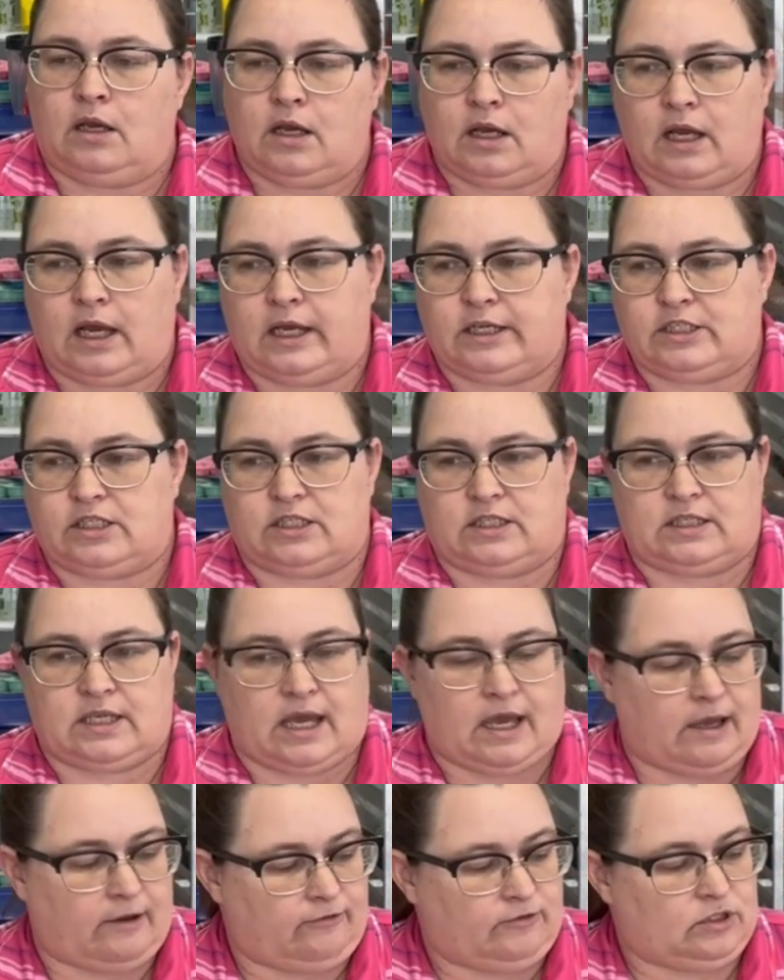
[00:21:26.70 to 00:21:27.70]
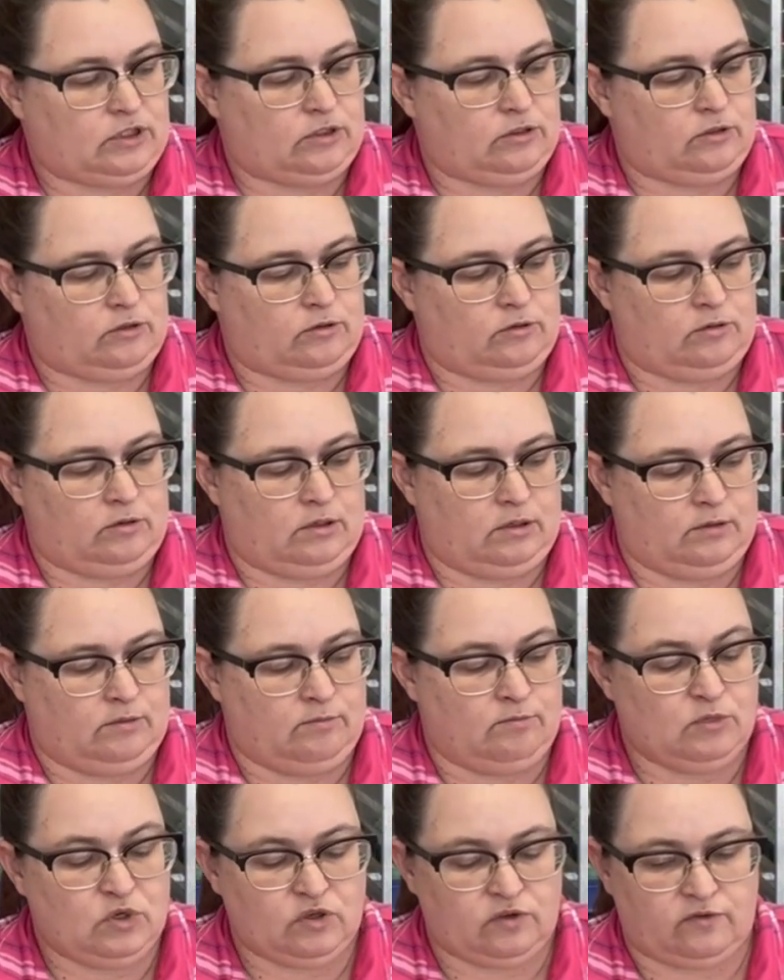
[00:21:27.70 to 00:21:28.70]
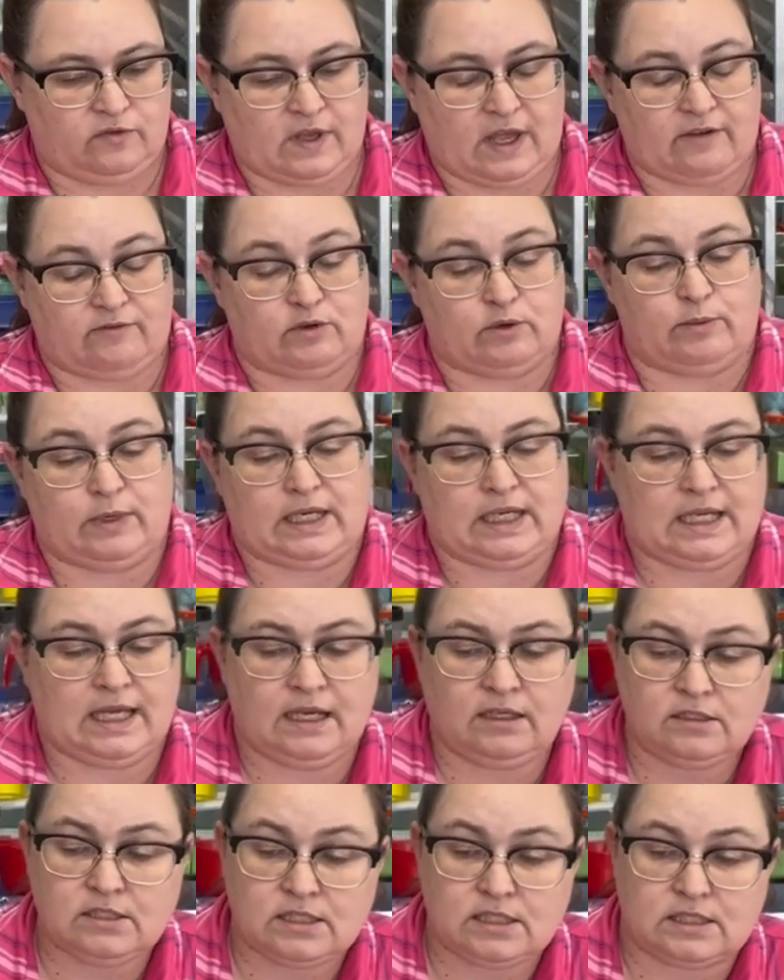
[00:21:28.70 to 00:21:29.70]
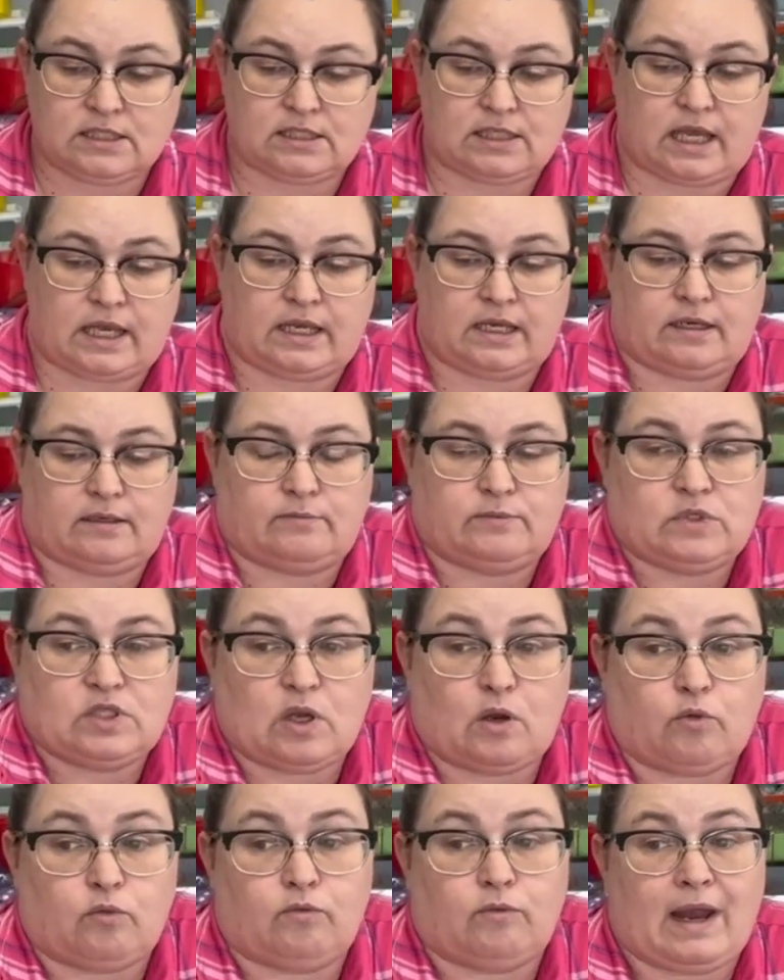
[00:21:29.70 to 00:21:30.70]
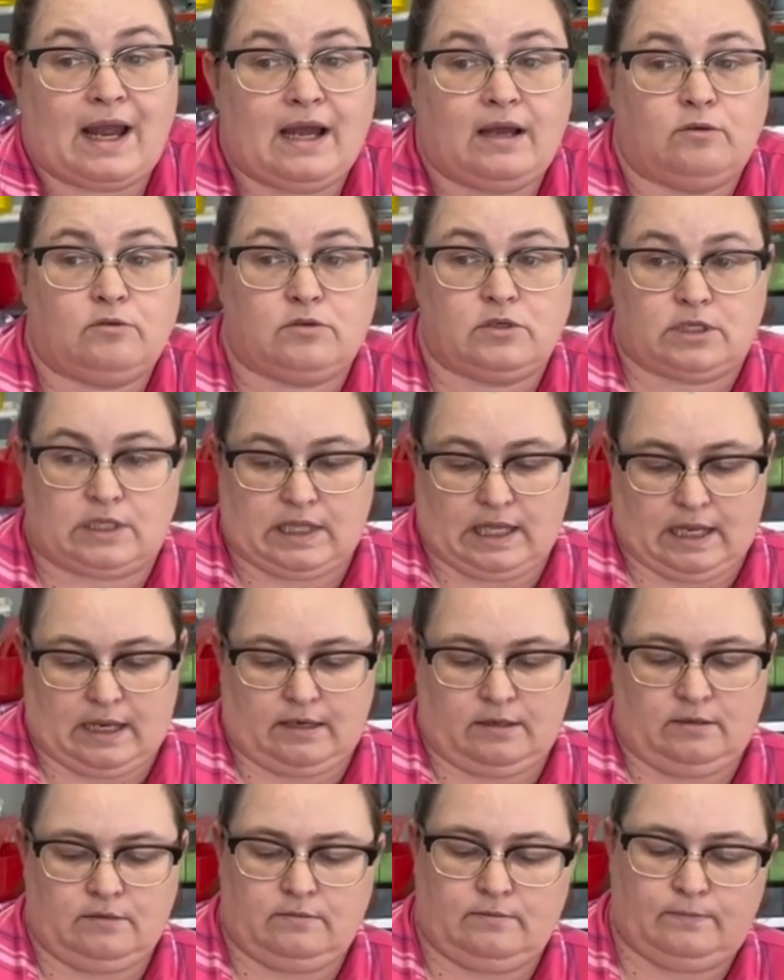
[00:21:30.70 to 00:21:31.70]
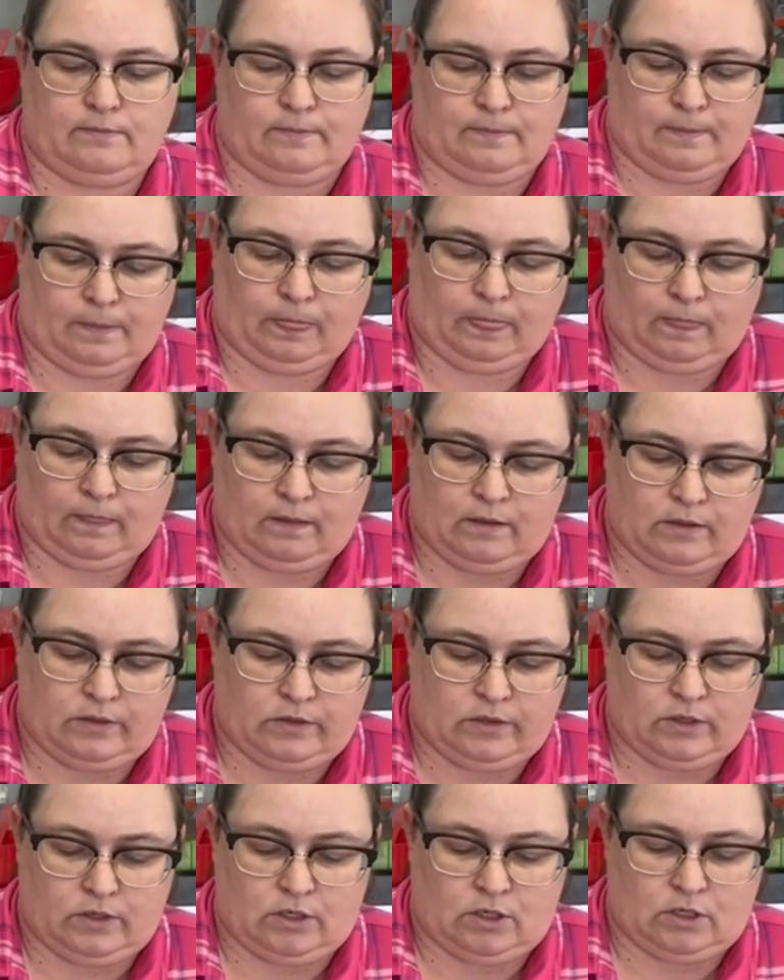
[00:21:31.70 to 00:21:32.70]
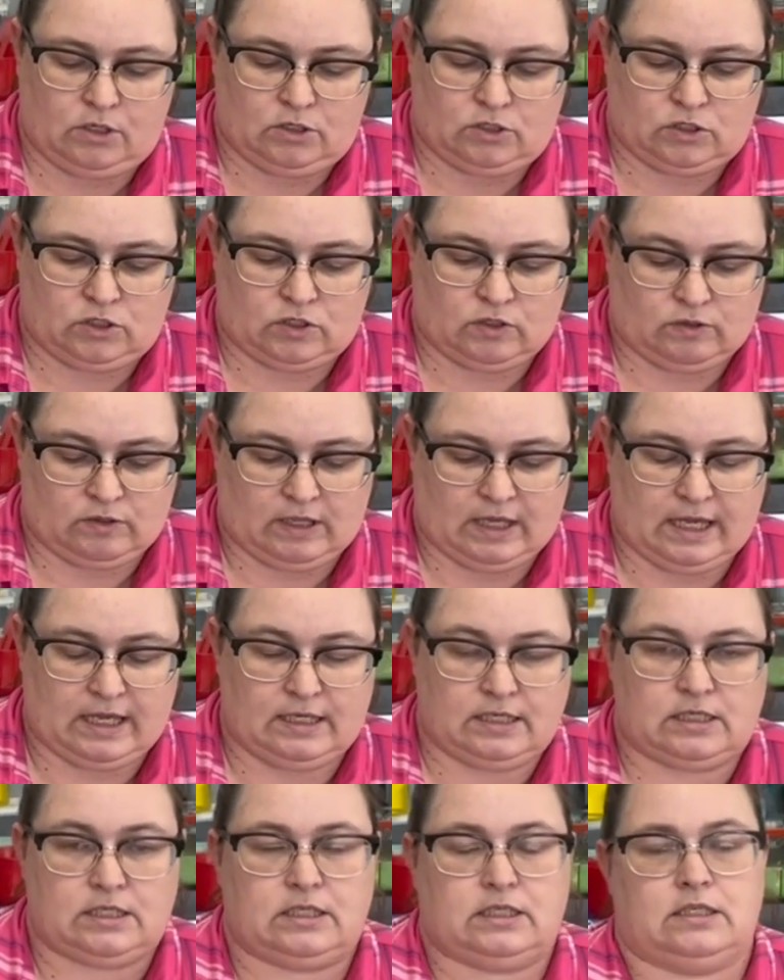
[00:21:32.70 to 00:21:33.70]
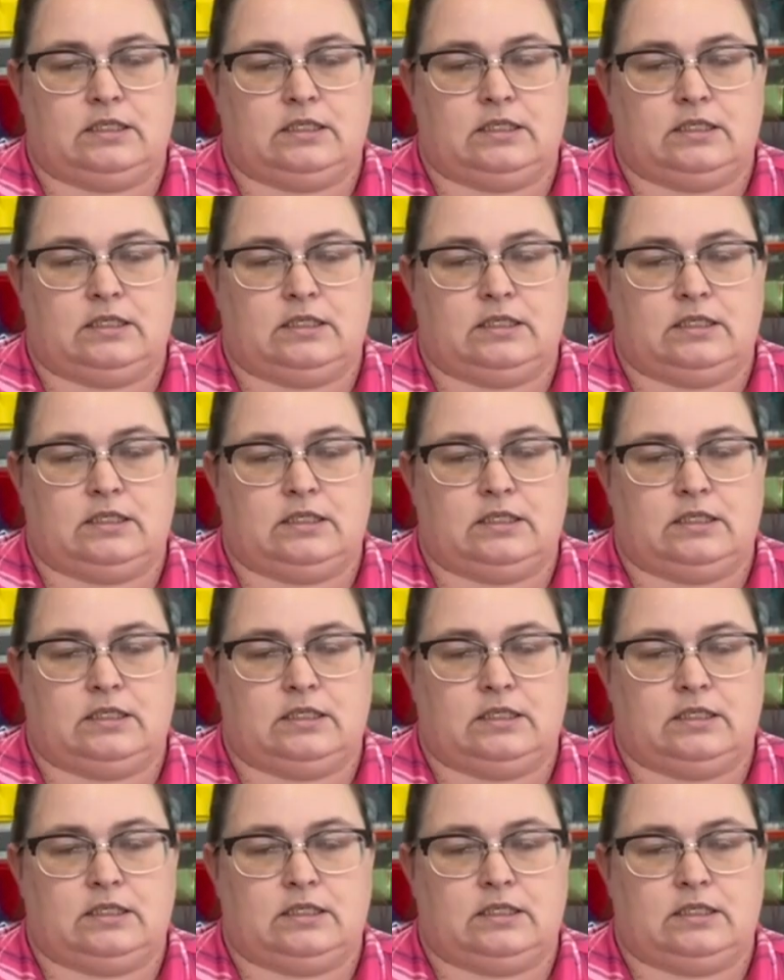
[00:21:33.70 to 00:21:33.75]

I just have to move everybody else's items around then so that